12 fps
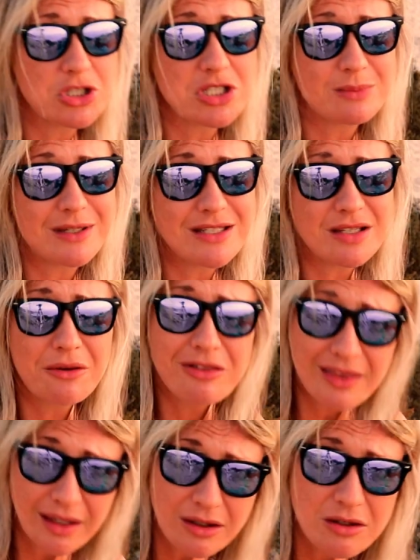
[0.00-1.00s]
much to me. So
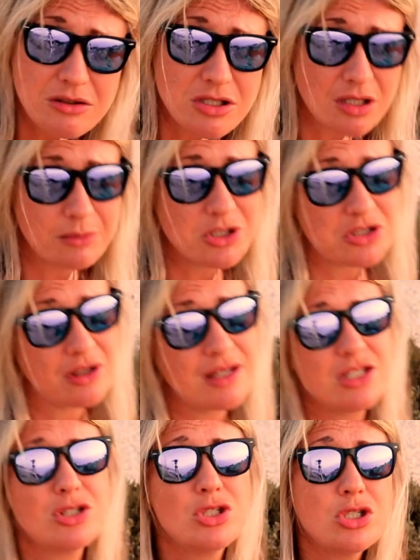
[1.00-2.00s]
thank you so much,
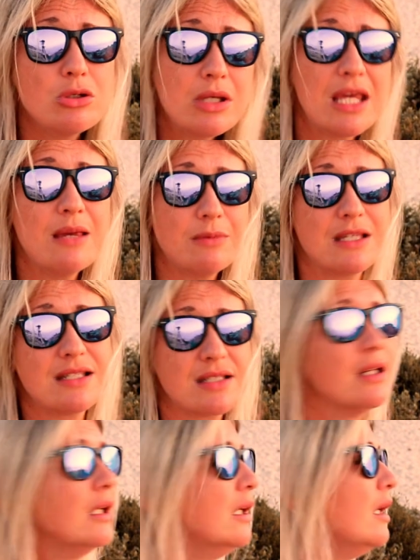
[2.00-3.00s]
guys. You do keep
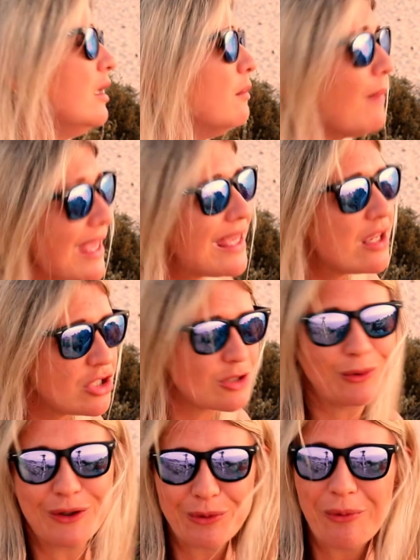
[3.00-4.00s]
this, you make it
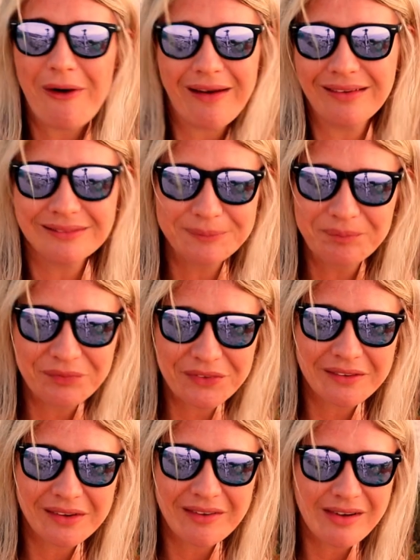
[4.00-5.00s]
just worthwhile.
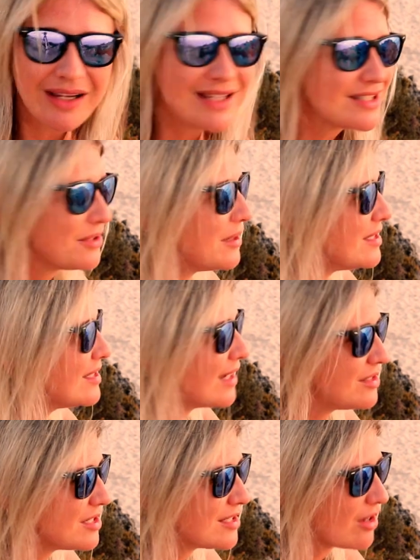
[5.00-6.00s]
All right, so
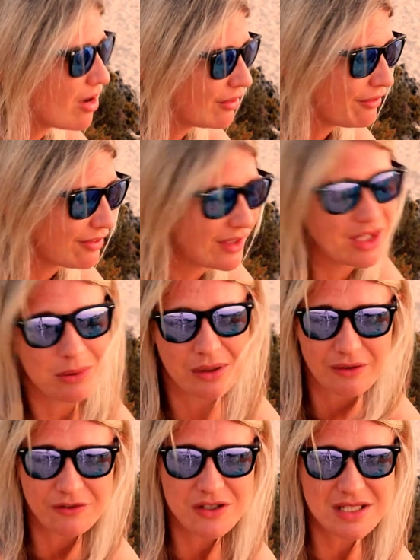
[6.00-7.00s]
I just can't thank you enough for